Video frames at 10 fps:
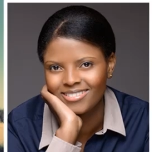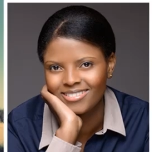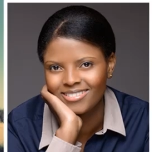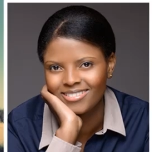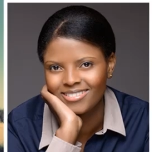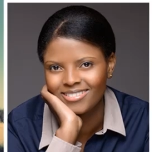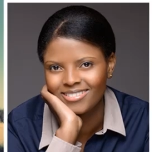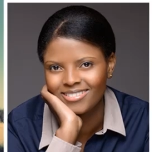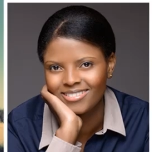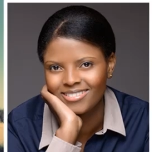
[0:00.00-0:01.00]

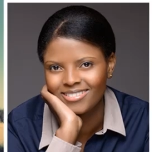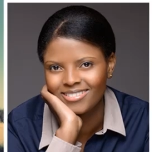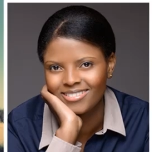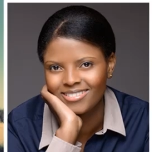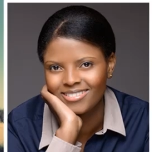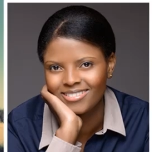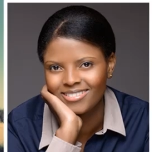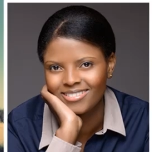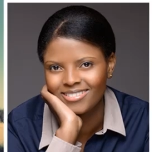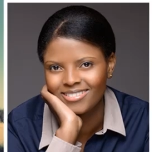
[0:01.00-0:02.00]

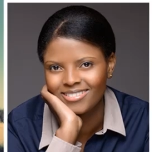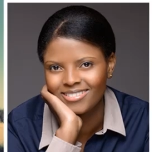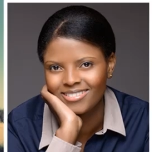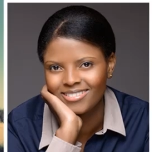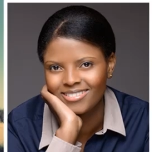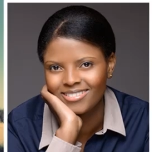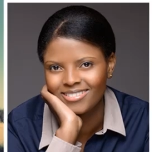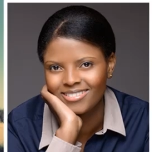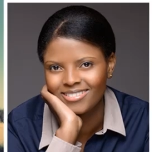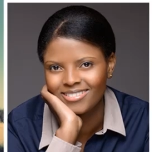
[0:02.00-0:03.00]

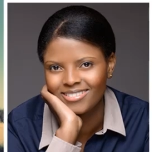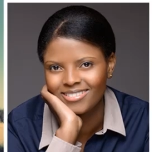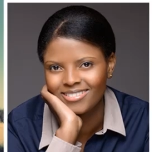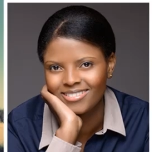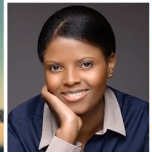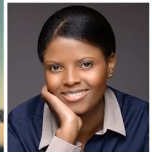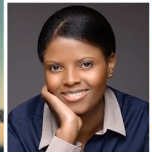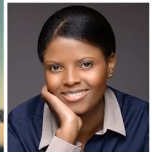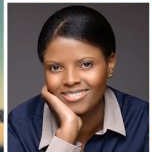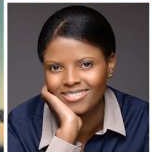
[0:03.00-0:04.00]

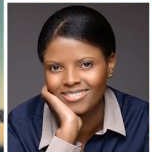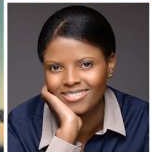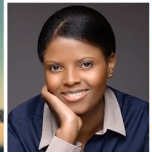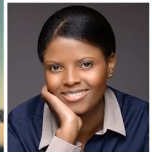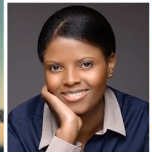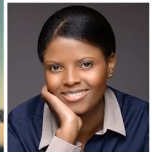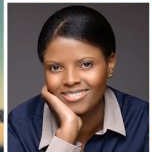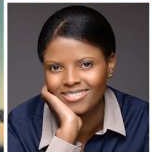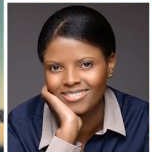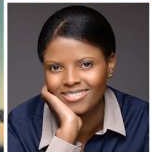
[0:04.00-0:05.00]

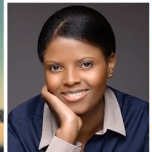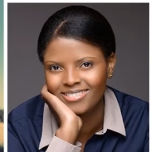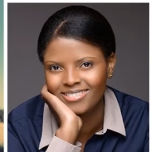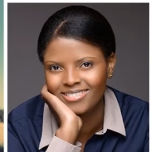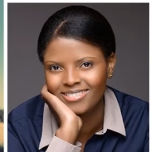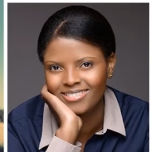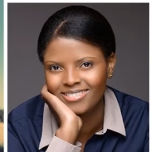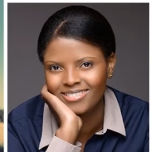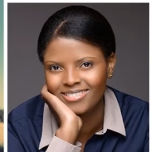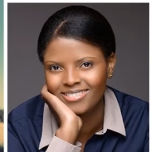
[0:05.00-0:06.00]

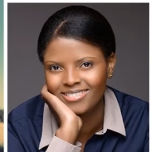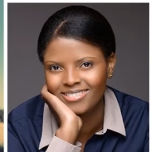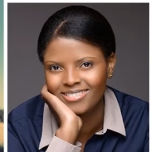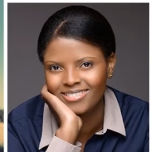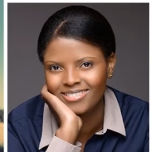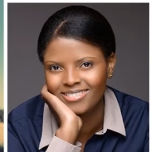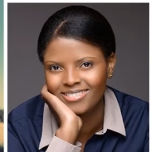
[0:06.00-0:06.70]
This is a still picture; no speech is visible.